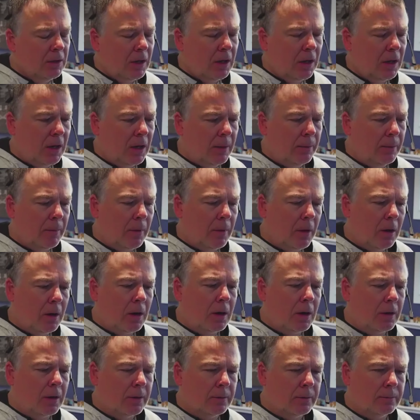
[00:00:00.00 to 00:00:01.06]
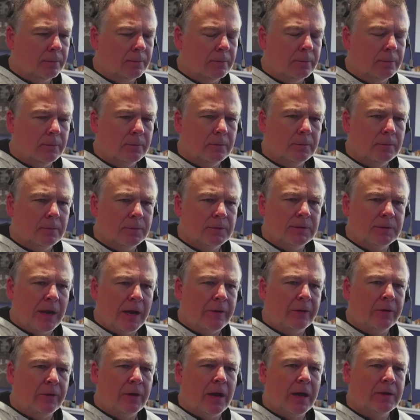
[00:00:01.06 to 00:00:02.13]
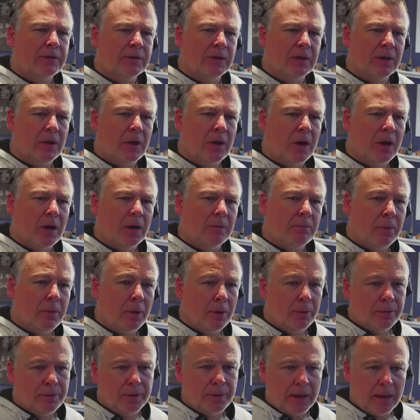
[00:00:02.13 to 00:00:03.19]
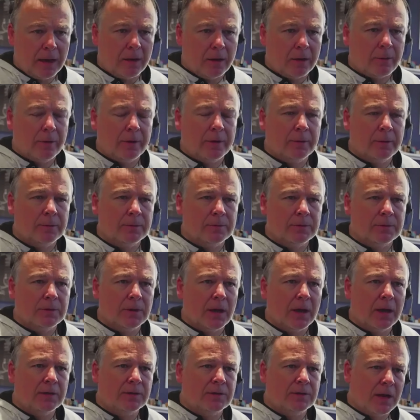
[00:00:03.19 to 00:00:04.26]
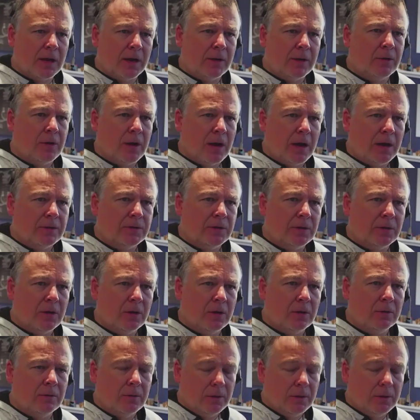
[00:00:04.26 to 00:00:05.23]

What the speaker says: are standardizing on both the algorithms and standardizing